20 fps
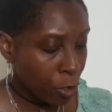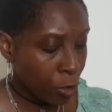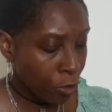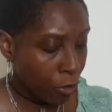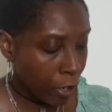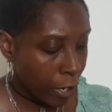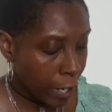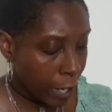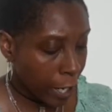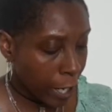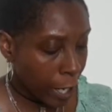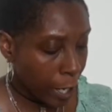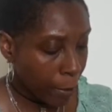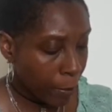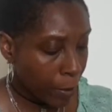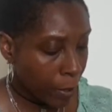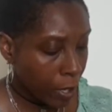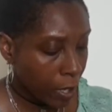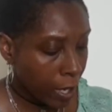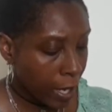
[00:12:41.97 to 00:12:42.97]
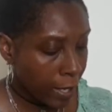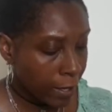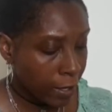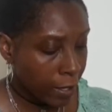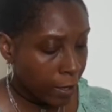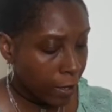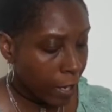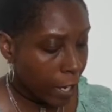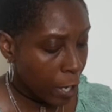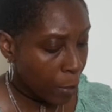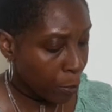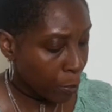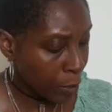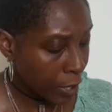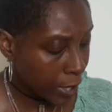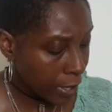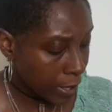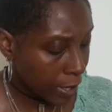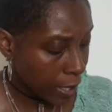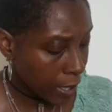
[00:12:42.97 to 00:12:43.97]
tribe is the High
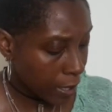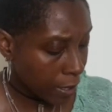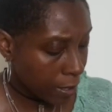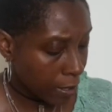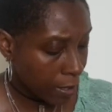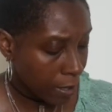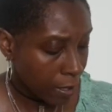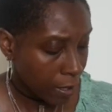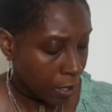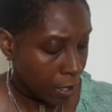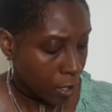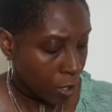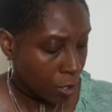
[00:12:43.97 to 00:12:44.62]
Priestess.